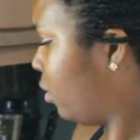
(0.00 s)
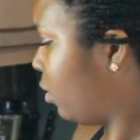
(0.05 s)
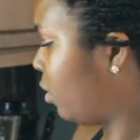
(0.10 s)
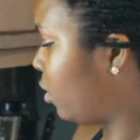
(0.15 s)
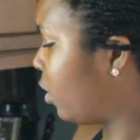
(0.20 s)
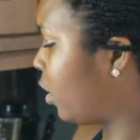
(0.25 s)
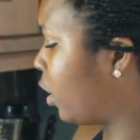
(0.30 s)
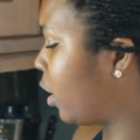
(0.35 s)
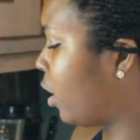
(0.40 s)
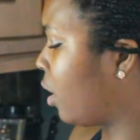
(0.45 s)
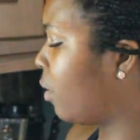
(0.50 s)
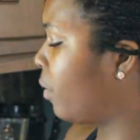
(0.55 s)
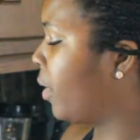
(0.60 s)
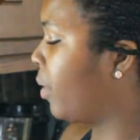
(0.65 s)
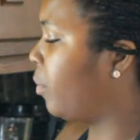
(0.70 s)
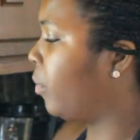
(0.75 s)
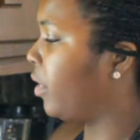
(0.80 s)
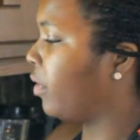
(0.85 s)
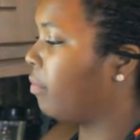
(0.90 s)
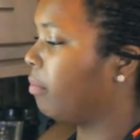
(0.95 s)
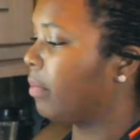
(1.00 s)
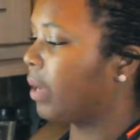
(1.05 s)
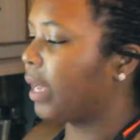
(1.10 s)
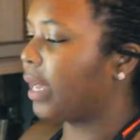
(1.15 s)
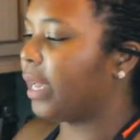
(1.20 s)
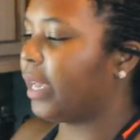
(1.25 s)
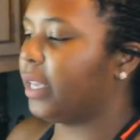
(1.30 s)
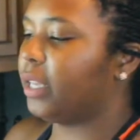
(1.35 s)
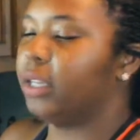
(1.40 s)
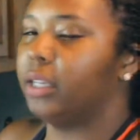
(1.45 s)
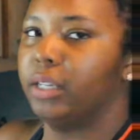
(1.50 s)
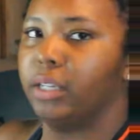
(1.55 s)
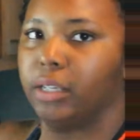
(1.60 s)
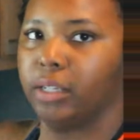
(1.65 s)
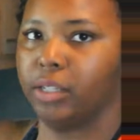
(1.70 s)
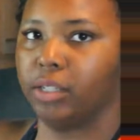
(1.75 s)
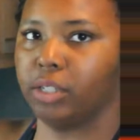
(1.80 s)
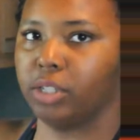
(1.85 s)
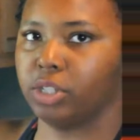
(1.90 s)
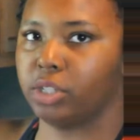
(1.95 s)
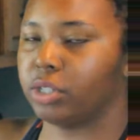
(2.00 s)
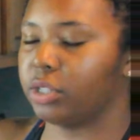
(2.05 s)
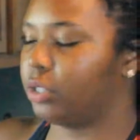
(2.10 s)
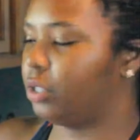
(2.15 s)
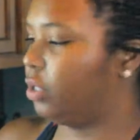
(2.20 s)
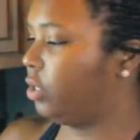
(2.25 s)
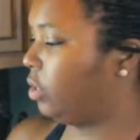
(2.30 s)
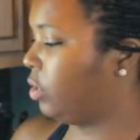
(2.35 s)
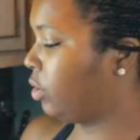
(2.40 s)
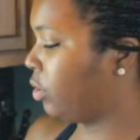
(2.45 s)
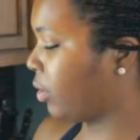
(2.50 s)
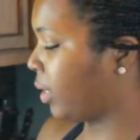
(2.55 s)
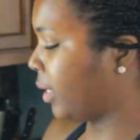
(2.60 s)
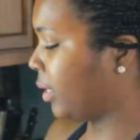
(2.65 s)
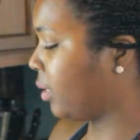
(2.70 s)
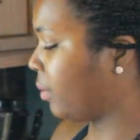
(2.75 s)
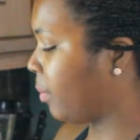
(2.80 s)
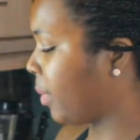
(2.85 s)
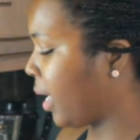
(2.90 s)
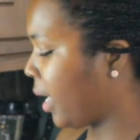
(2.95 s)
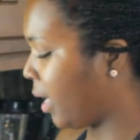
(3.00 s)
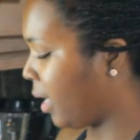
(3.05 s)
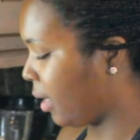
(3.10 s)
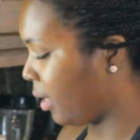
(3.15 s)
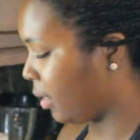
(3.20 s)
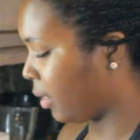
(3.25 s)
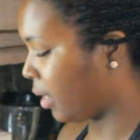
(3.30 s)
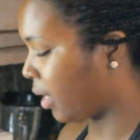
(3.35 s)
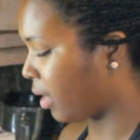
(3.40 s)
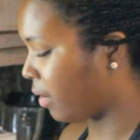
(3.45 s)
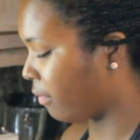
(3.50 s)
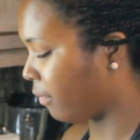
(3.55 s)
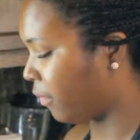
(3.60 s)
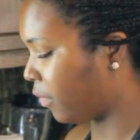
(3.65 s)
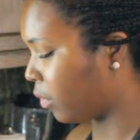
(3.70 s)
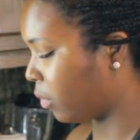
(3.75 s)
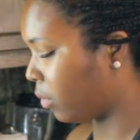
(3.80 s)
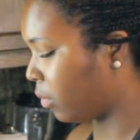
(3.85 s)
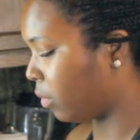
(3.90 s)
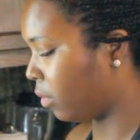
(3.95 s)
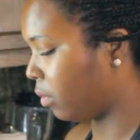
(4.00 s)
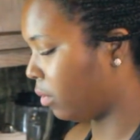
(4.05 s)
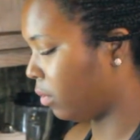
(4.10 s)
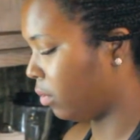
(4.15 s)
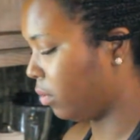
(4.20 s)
I'm gonna go in with my Tresemme Thick and Full.